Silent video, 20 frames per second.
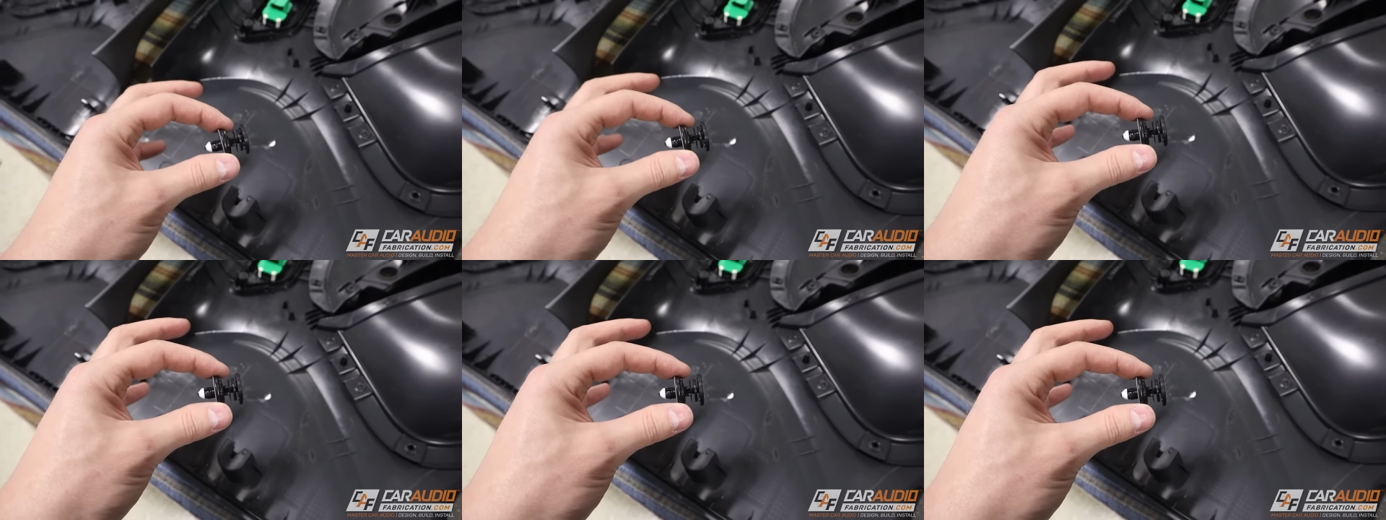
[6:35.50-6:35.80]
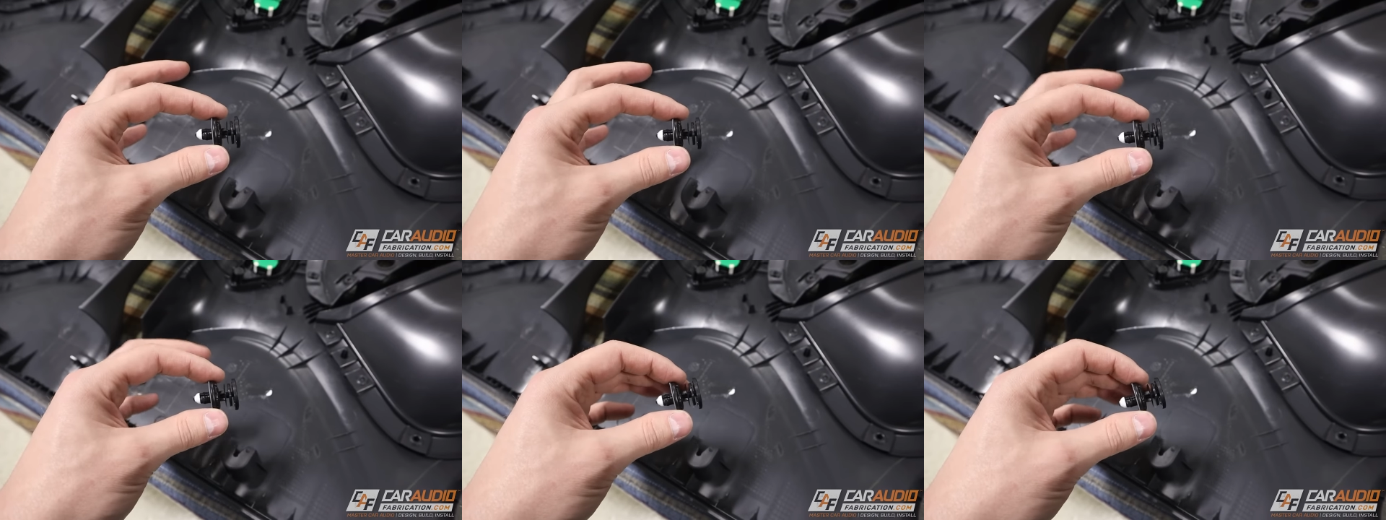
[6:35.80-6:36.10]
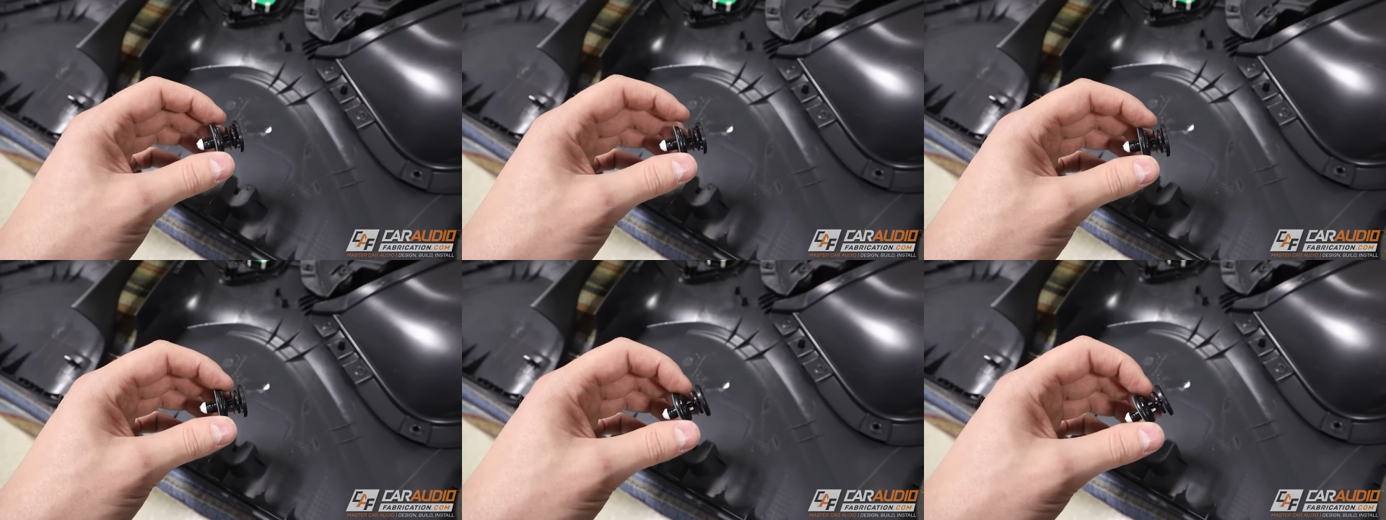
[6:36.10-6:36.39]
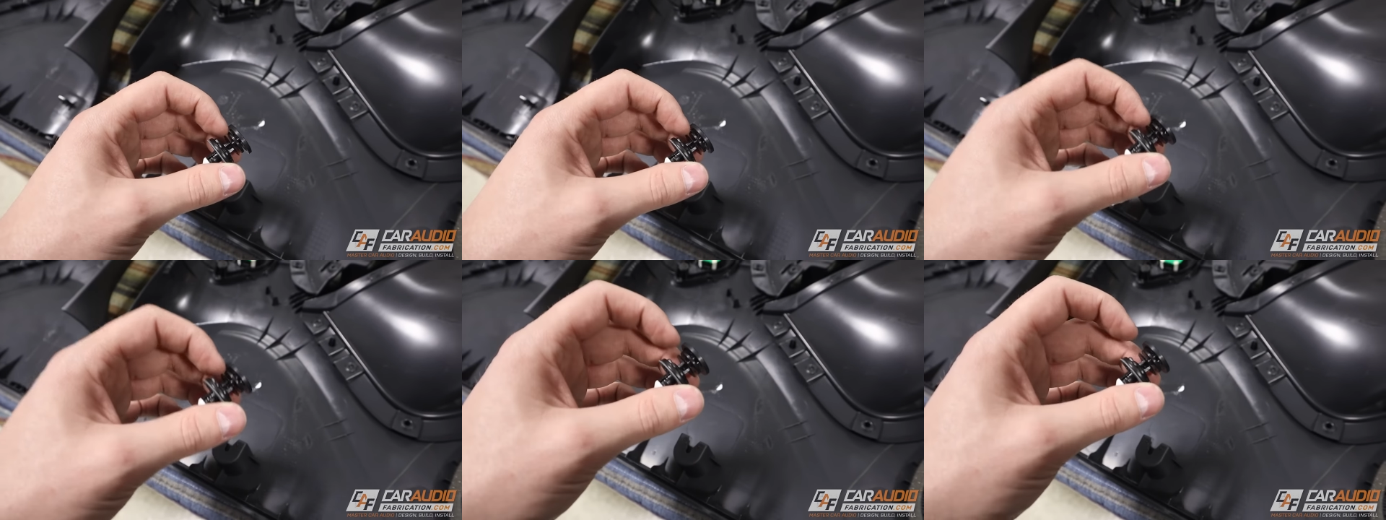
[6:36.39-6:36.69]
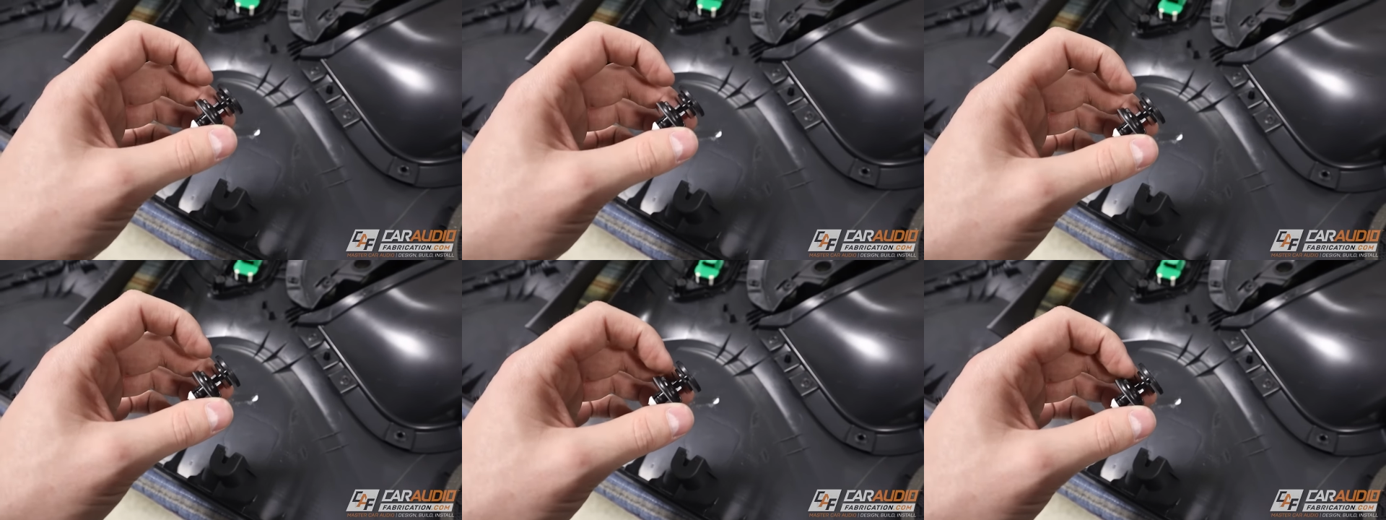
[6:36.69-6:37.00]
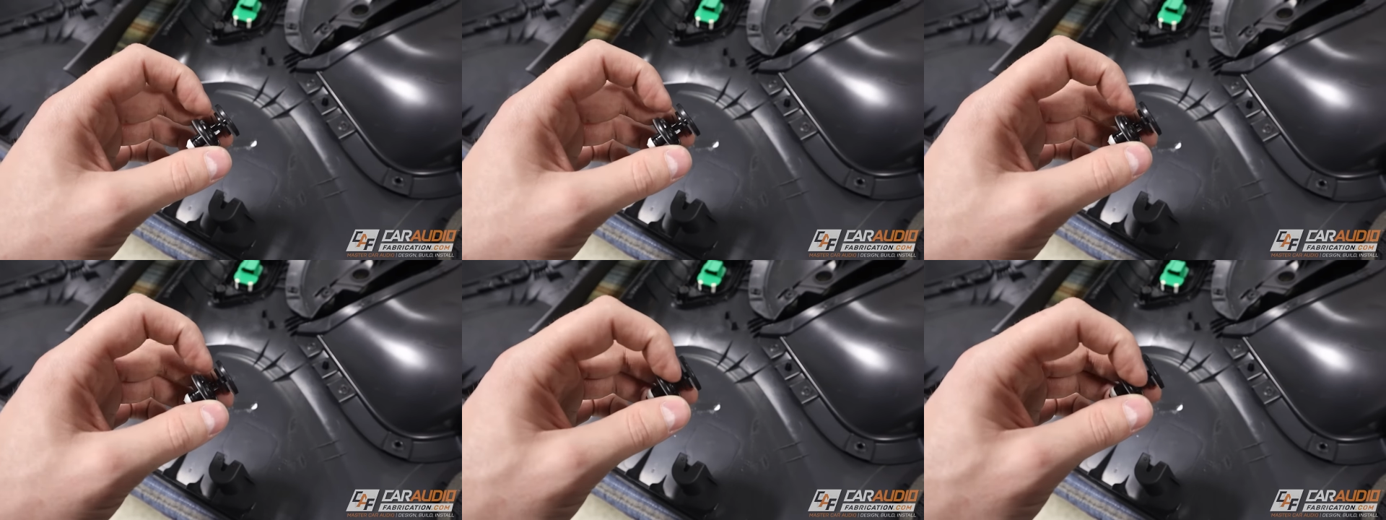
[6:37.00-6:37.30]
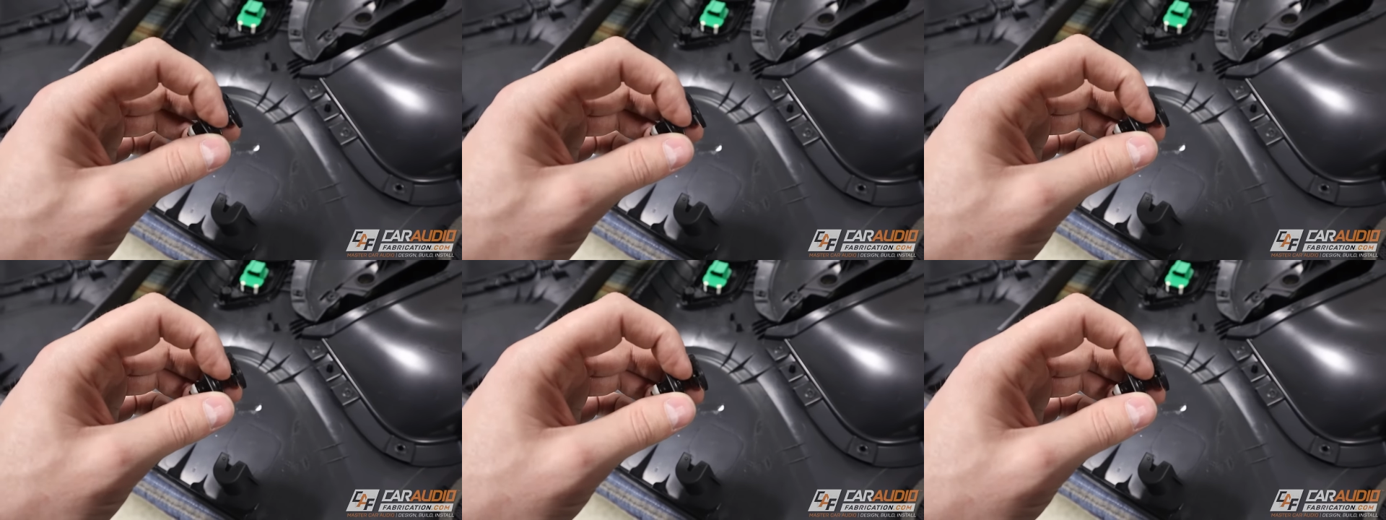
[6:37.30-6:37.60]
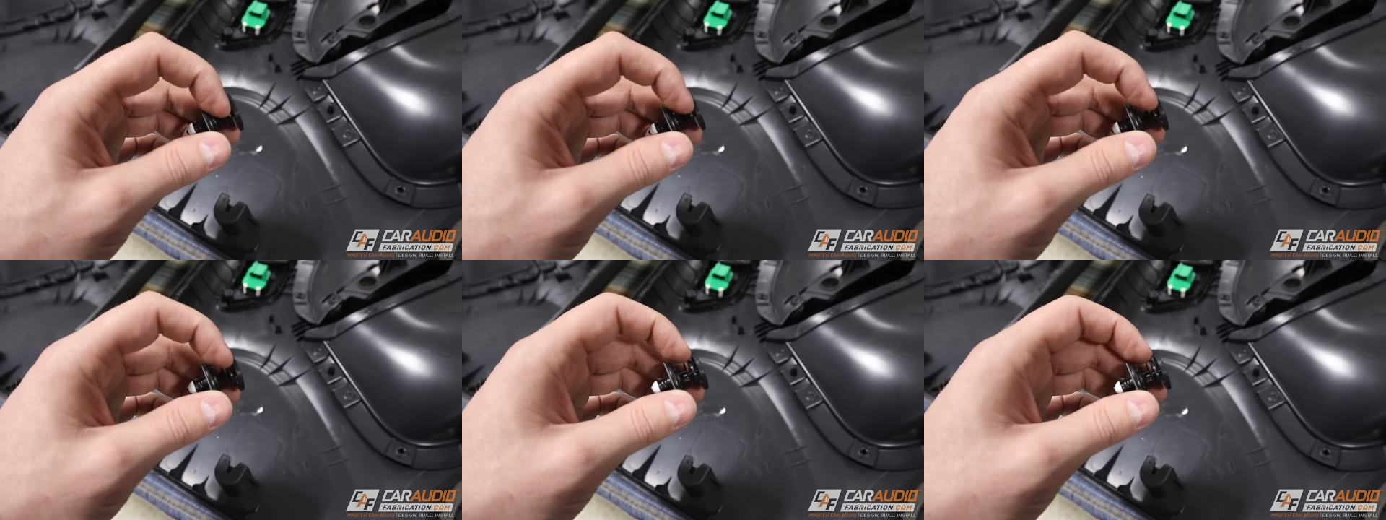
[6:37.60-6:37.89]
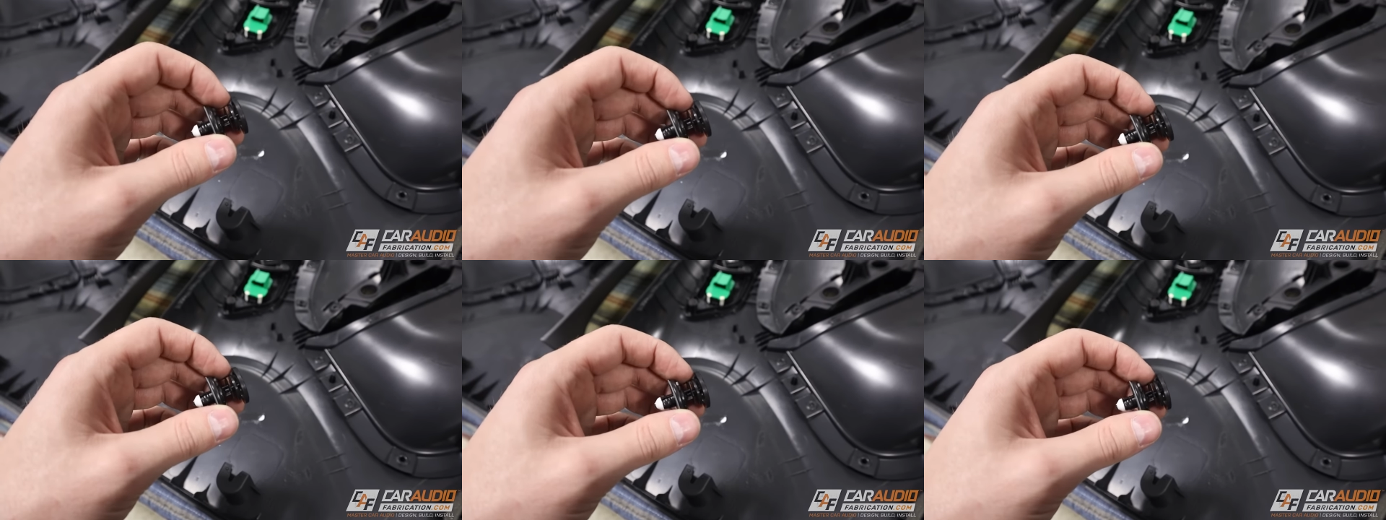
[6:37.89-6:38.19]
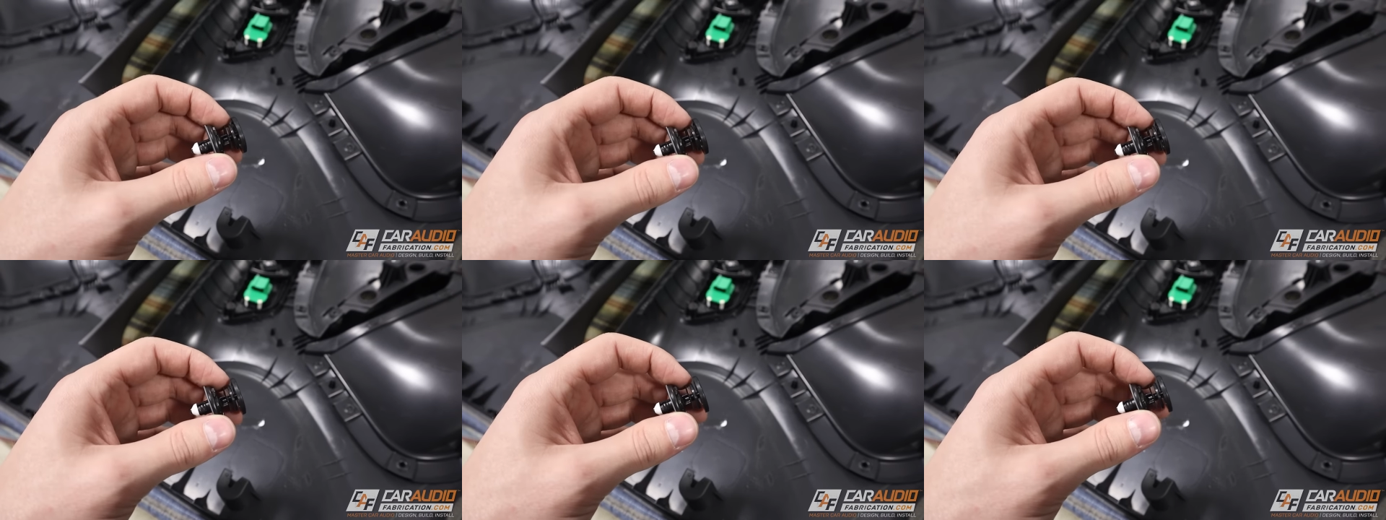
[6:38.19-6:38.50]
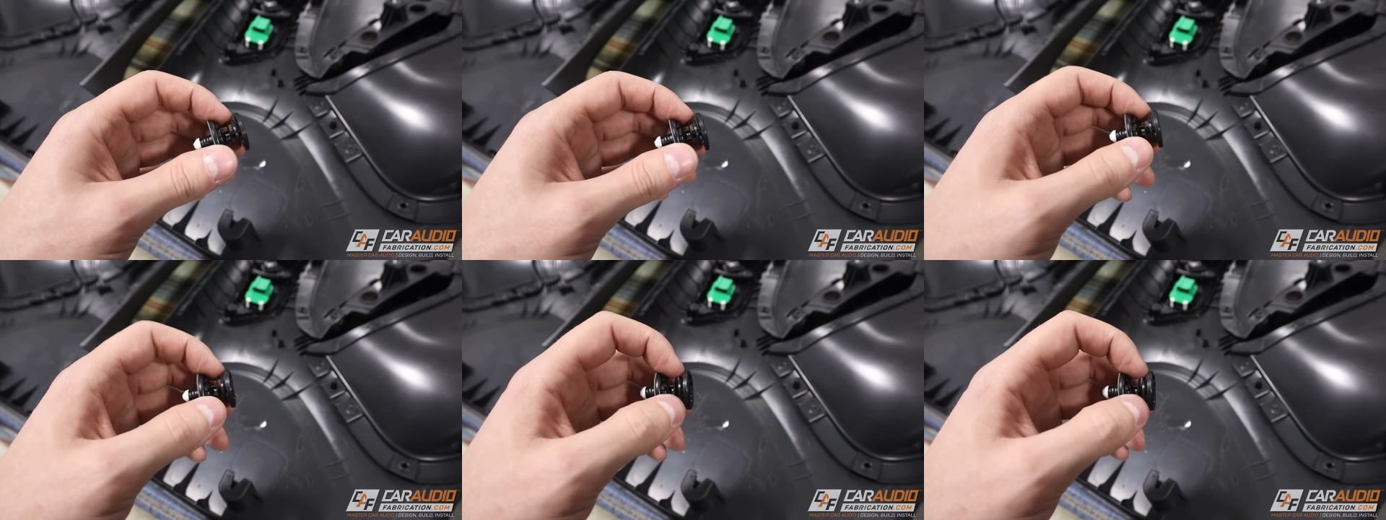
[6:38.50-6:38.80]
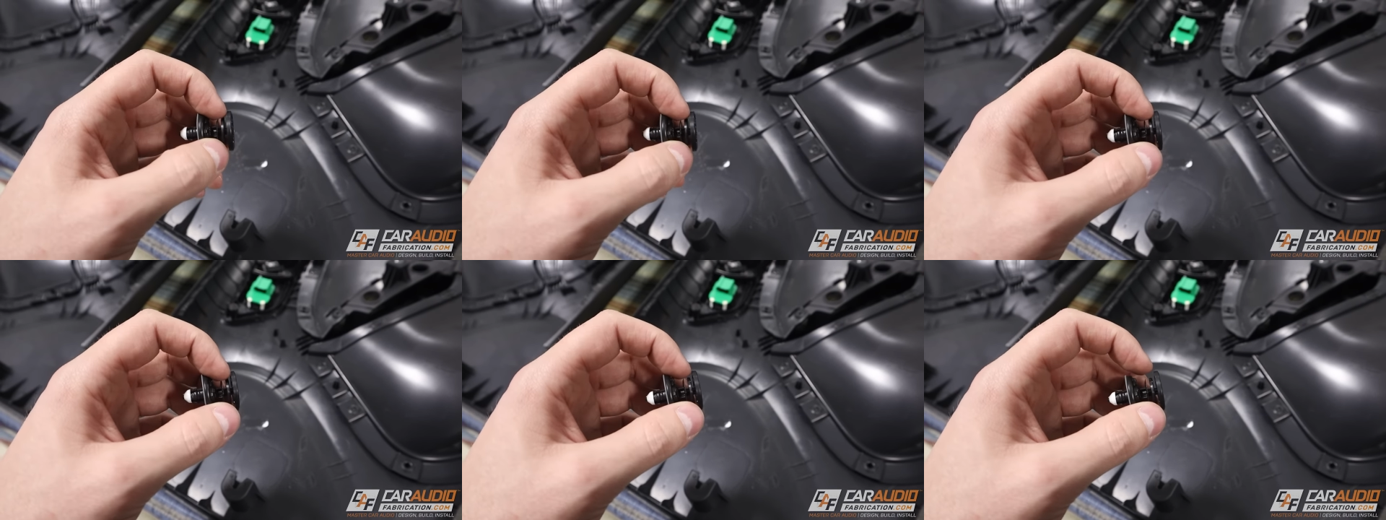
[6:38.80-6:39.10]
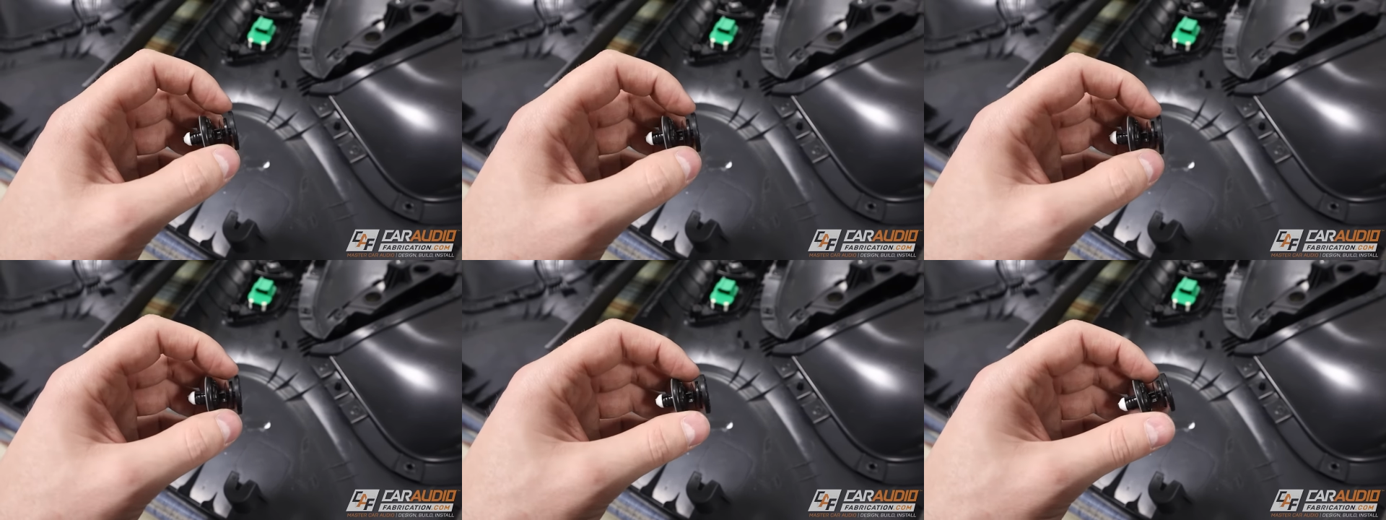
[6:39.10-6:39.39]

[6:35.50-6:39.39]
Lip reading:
No face is visible, so there are no lips to read.